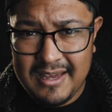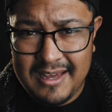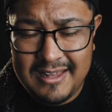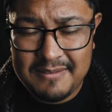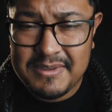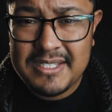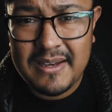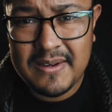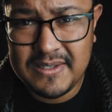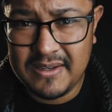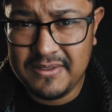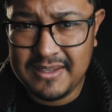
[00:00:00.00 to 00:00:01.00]
And let me tell you
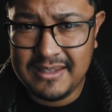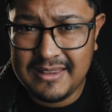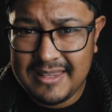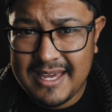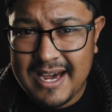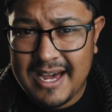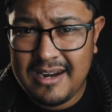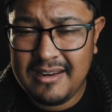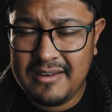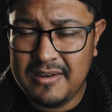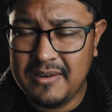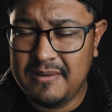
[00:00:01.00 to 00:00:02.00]
something, that
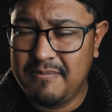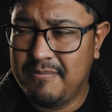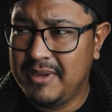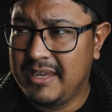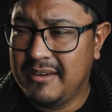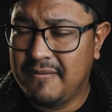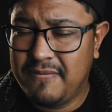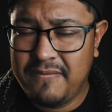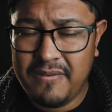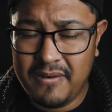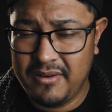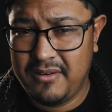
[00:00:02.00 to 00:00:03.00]
couldn't be
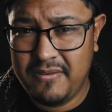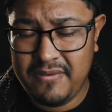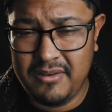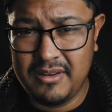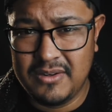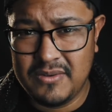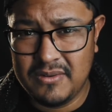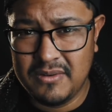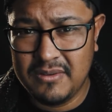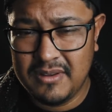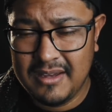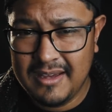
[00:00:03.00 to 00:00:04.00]
farther from the truth.